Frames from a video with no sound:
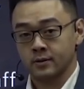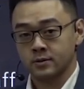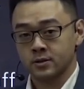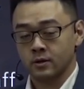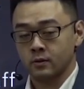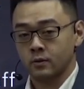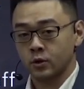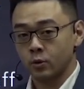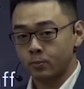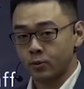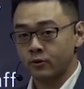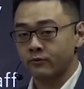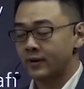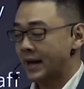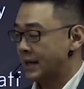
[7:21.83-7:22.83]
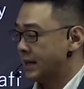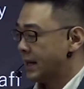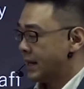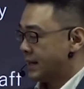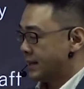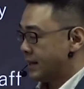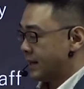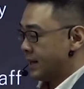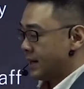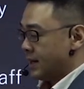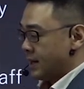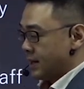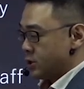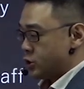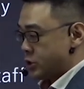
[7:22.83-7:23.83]
So you provide the
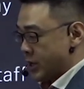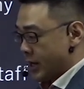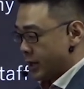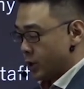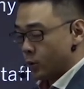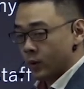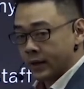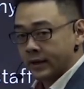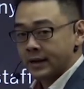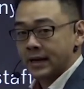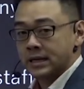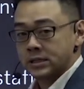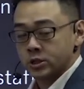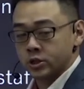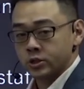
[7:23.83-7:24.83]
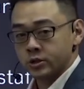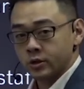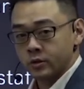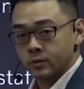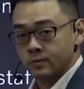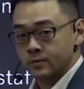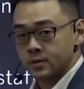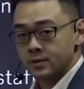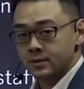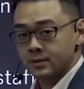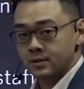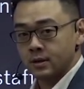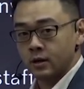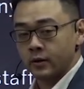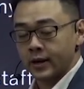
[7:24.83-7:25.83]
genuine concerns,
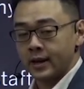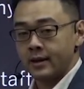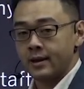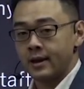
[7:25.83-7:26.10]
okay?